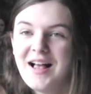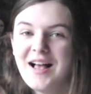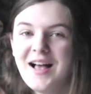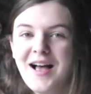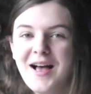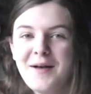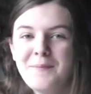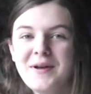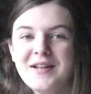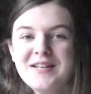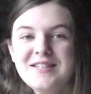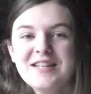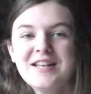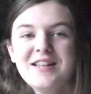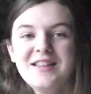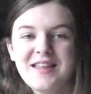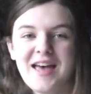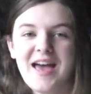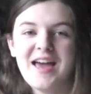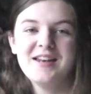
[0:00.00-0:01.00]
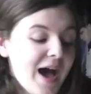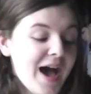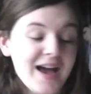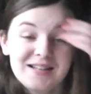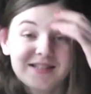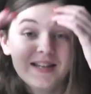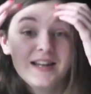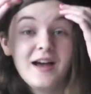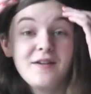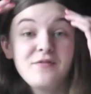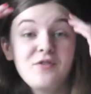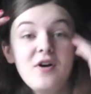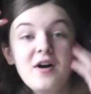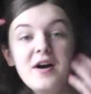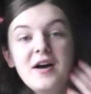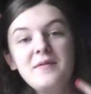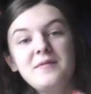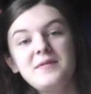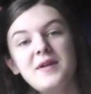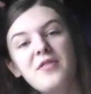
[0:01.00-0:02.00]
Uh, but until then, actually I've
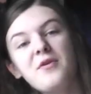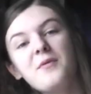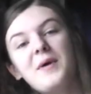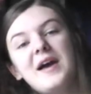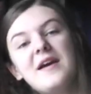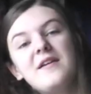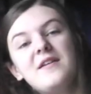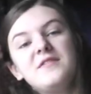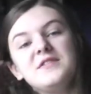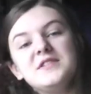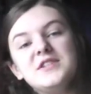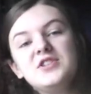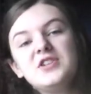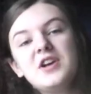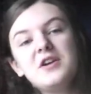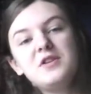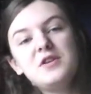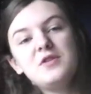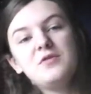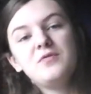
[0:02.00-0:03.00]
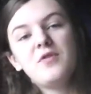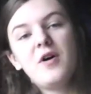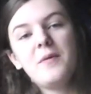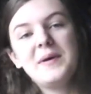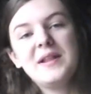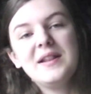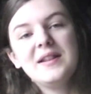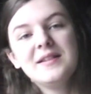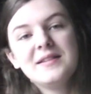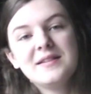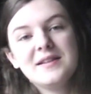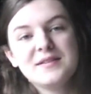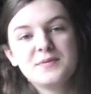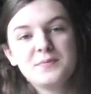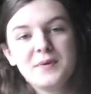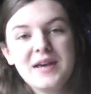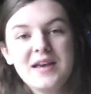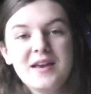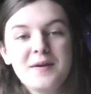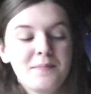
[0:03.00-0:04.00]
got another way to show you Robin
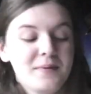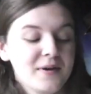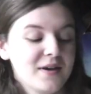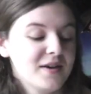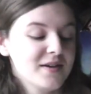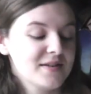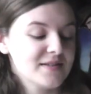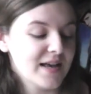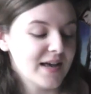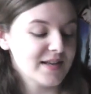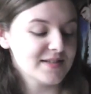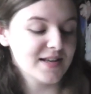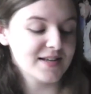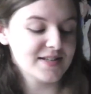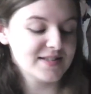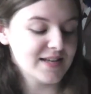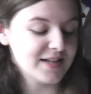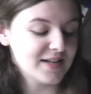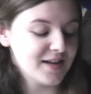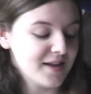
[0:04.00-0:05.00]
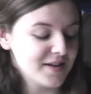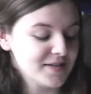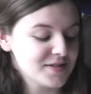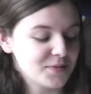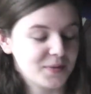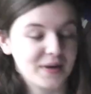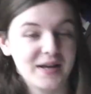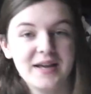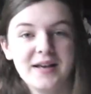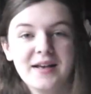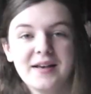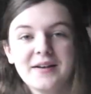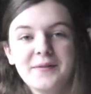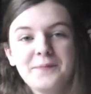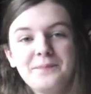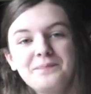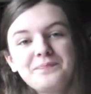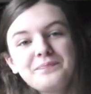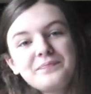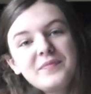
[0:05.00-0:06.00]
this week because as I said last week,
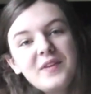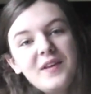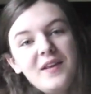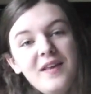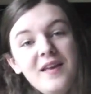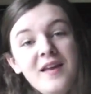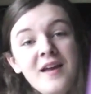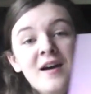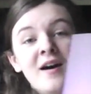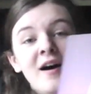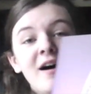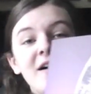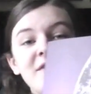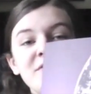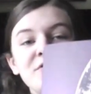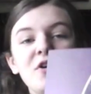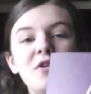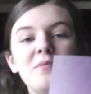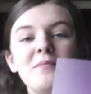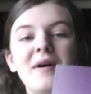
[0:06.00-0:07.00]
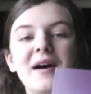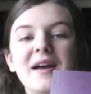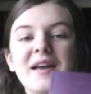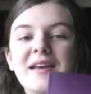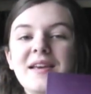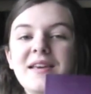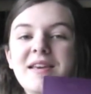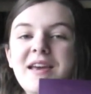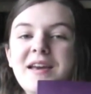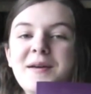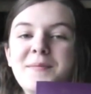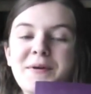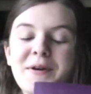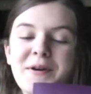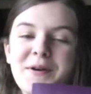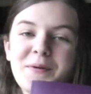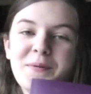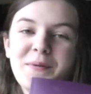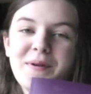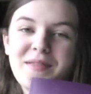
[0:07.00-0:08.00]
I've got my
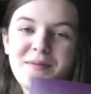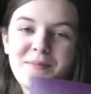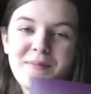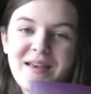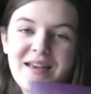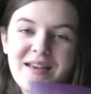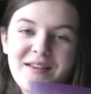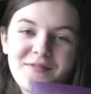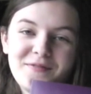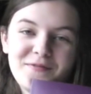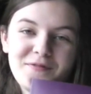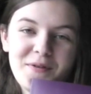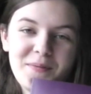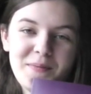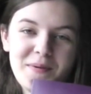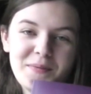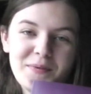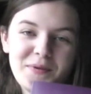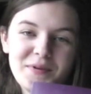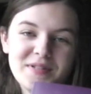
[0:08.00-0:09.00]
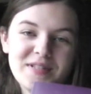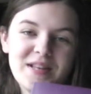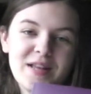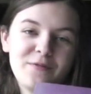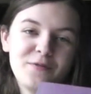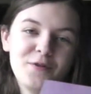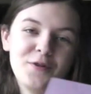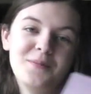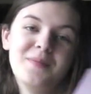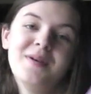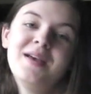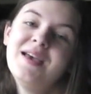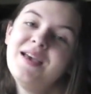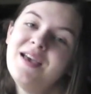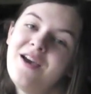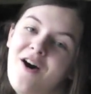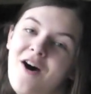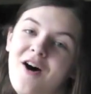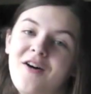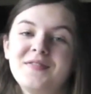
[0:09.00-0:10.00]
yearbook with me from Immerhorn Sixth Form.
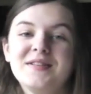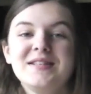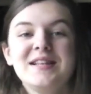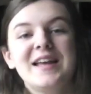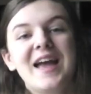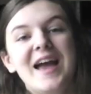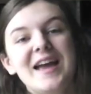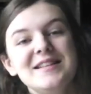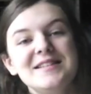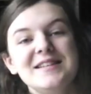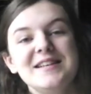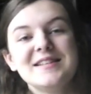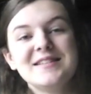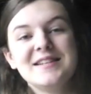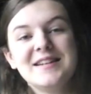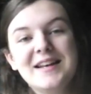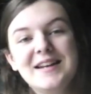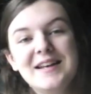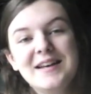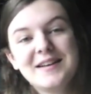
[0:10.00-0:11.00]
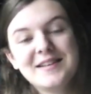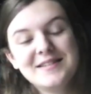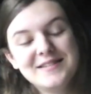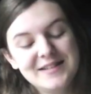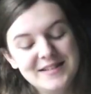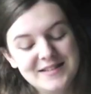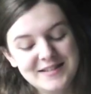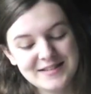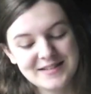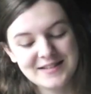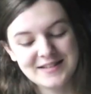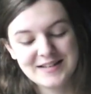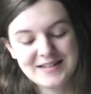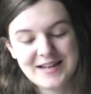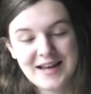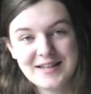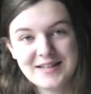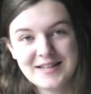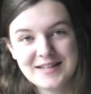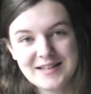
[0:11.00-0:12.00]
Obviously Katie isn't in it because she doesn't
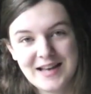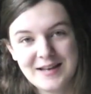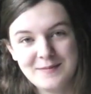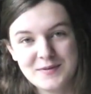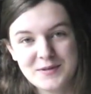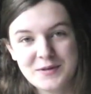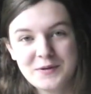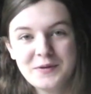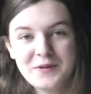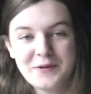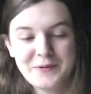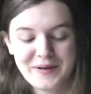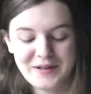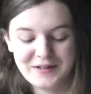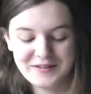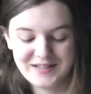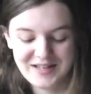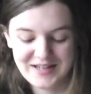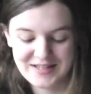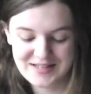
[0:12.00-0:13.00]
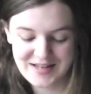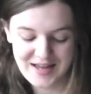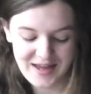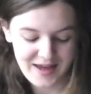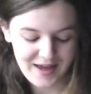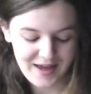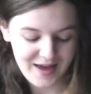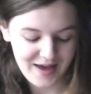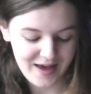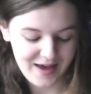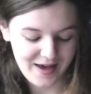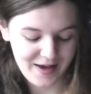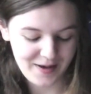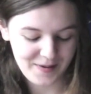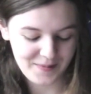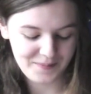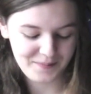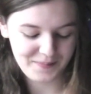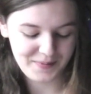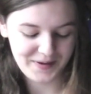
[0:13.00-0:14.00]
attend the same school that we all did,
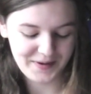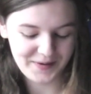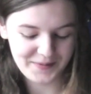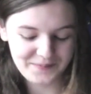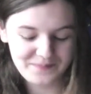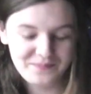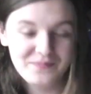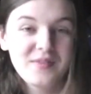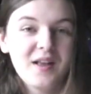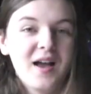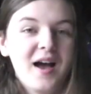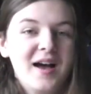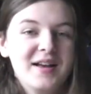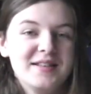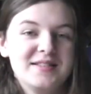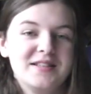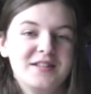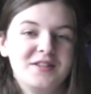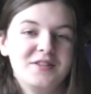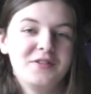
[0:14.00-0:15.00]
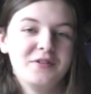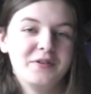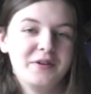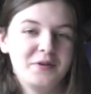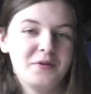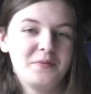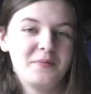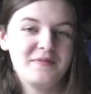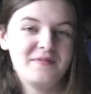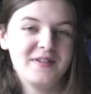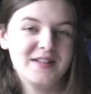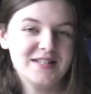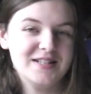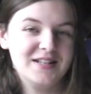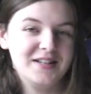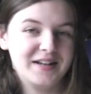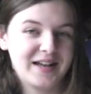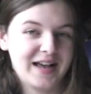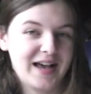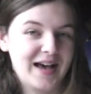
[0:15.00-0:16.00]
uh, but I still thought it would be fun
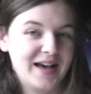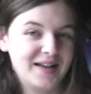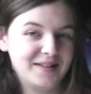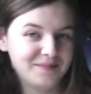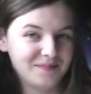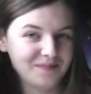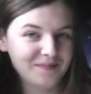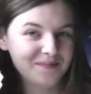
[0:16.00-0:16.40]
to look at.